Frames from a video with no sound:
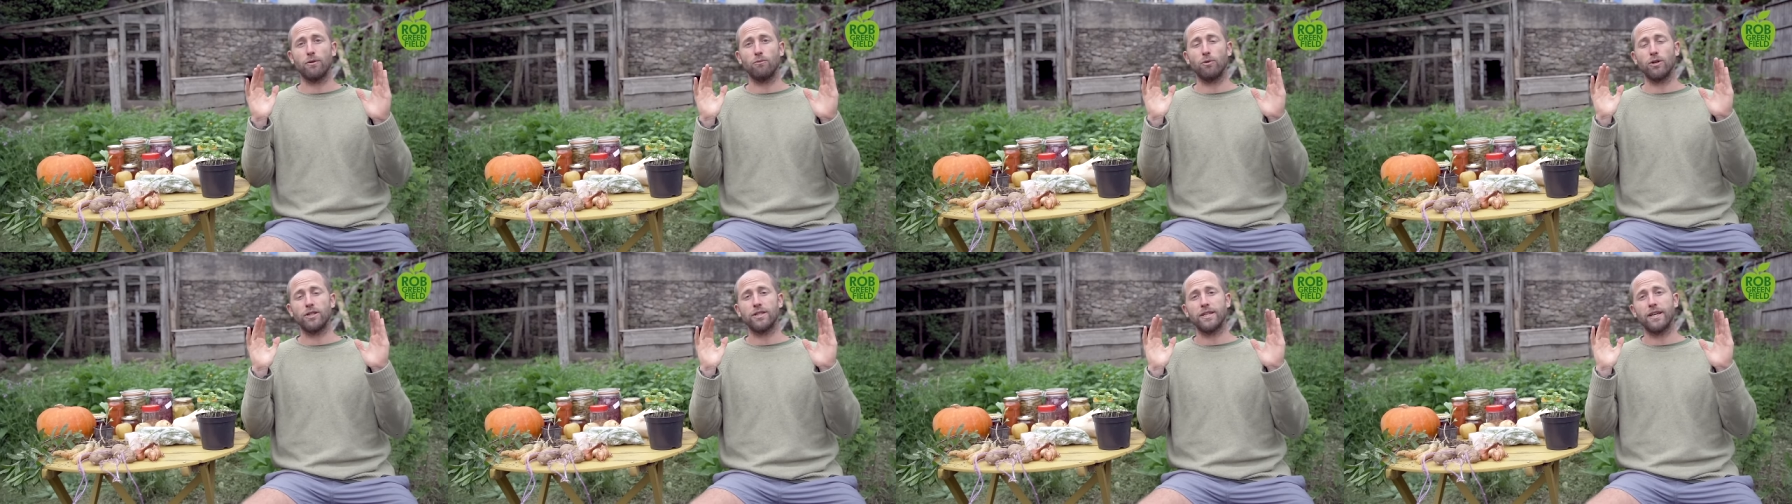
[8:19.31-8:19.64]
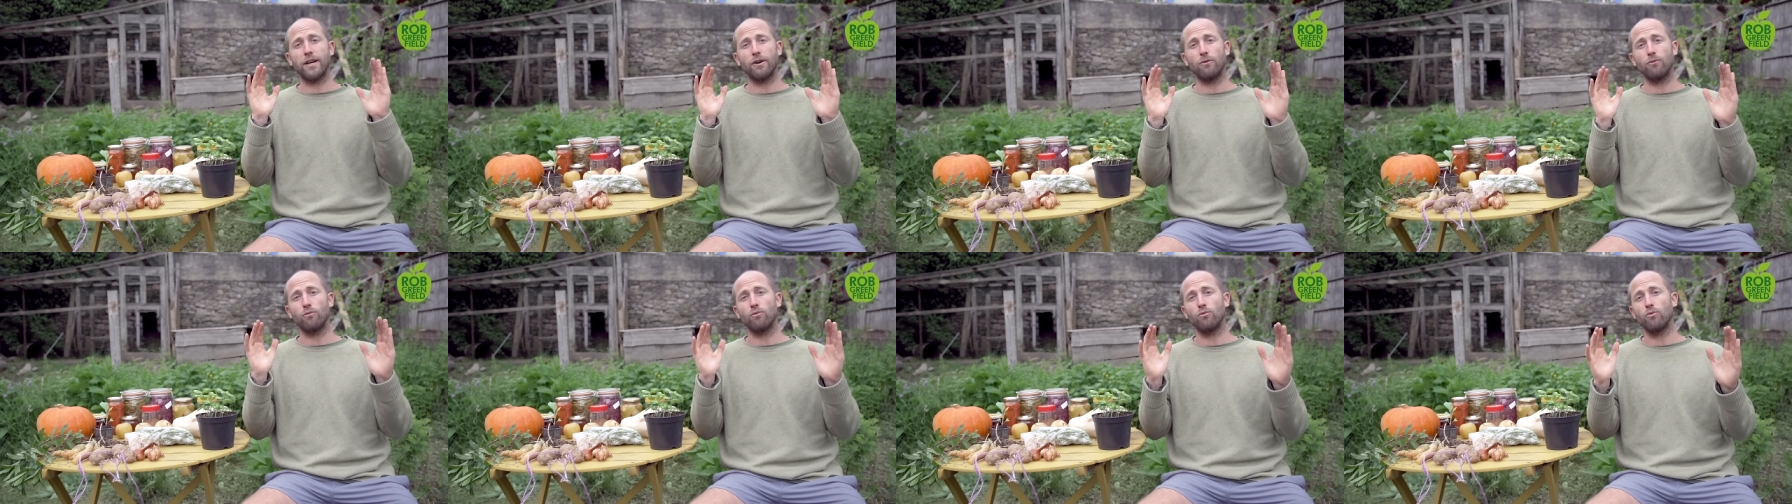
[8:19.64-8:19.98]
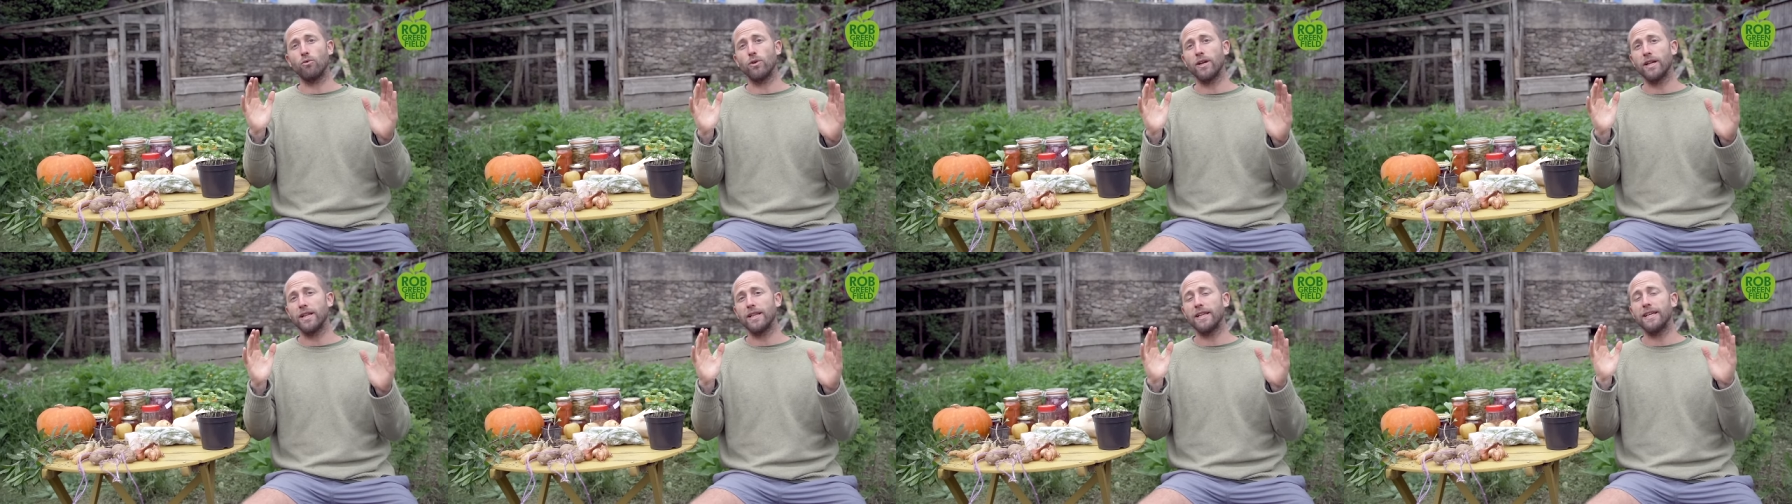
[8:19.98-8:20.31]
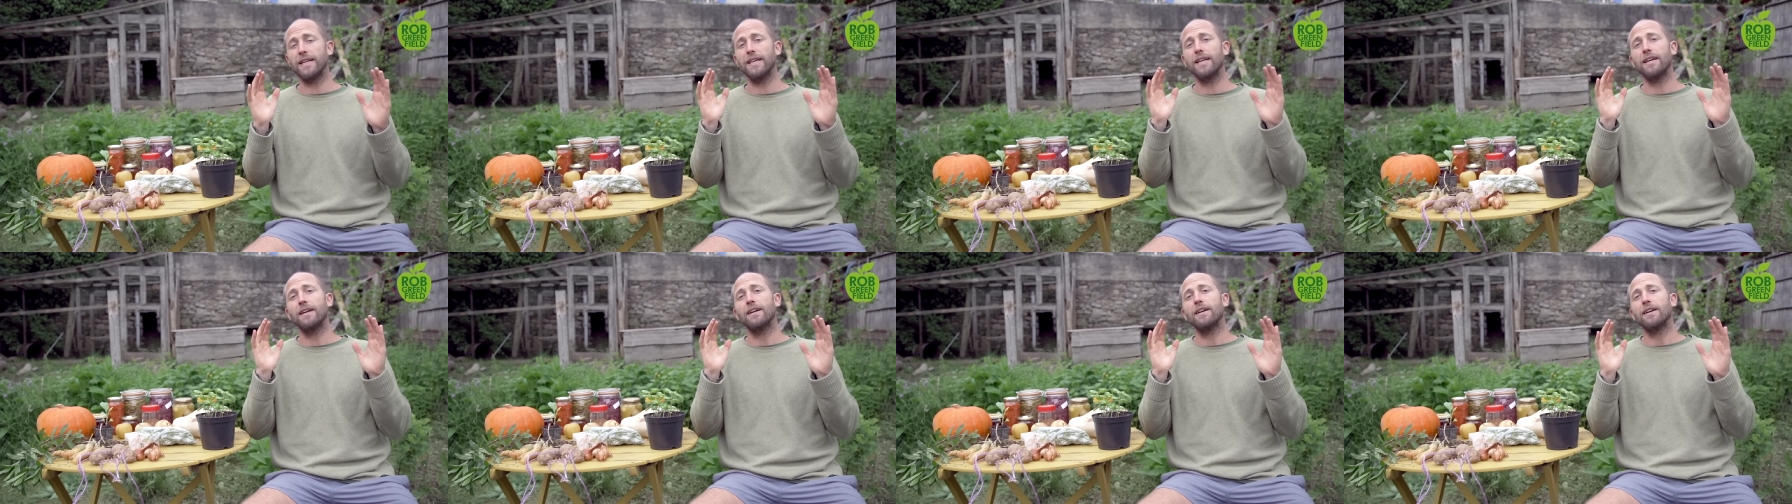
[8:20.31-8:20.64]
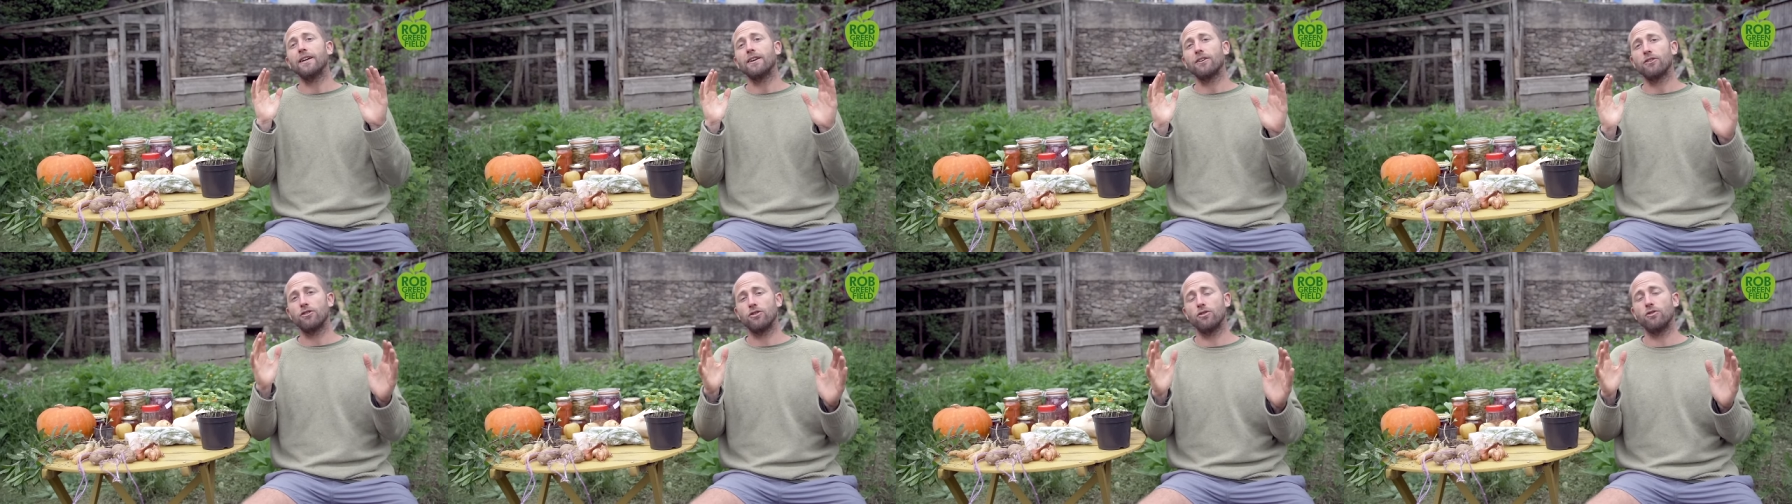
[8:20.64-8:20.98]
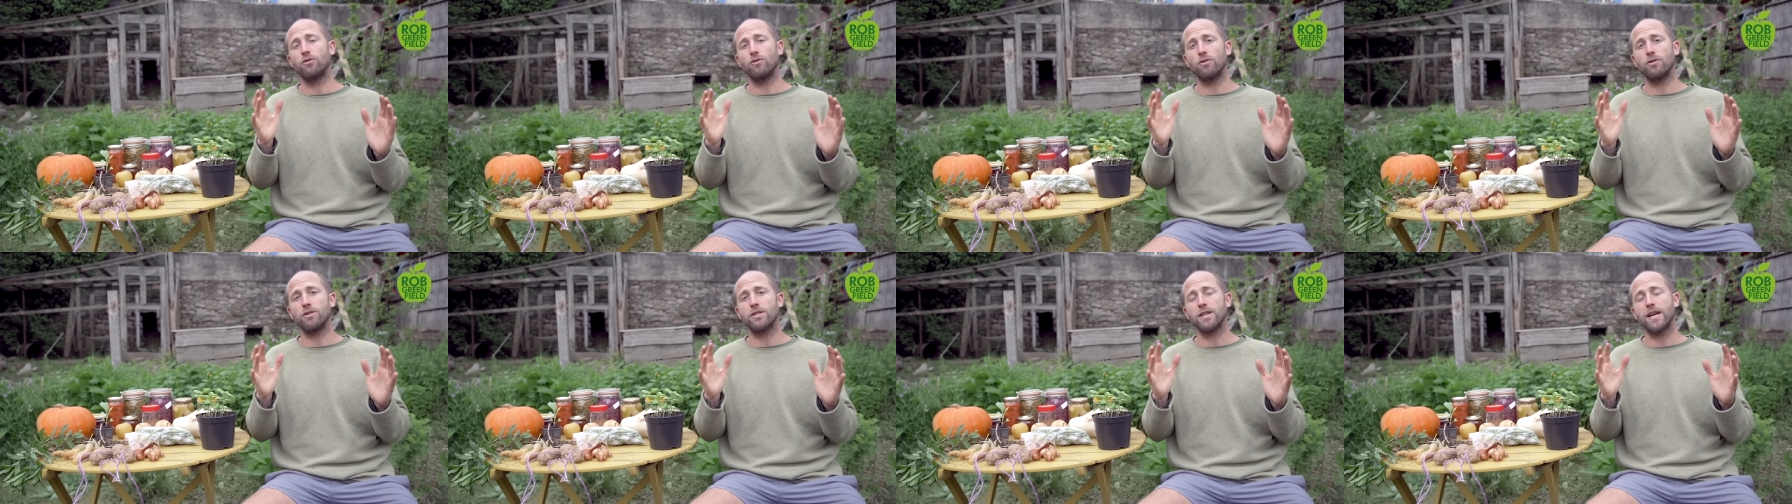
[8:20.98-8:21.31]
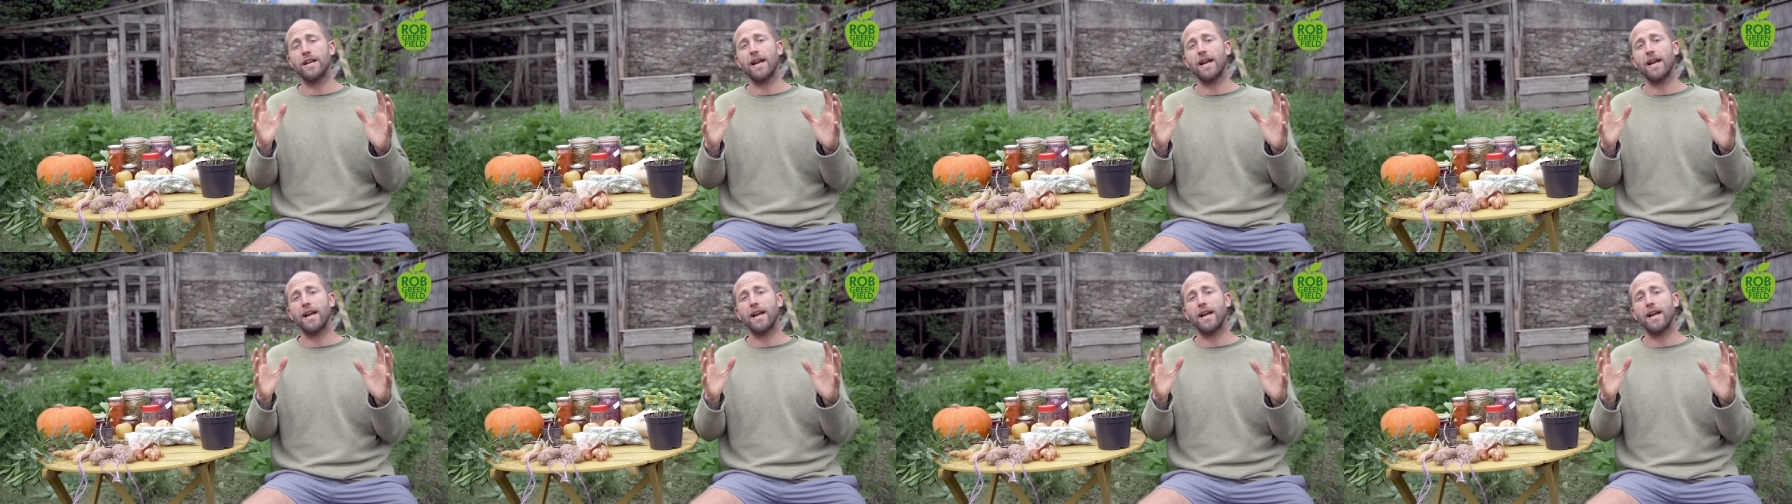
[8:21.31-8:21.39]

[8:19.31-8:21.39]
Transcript: which get really huge.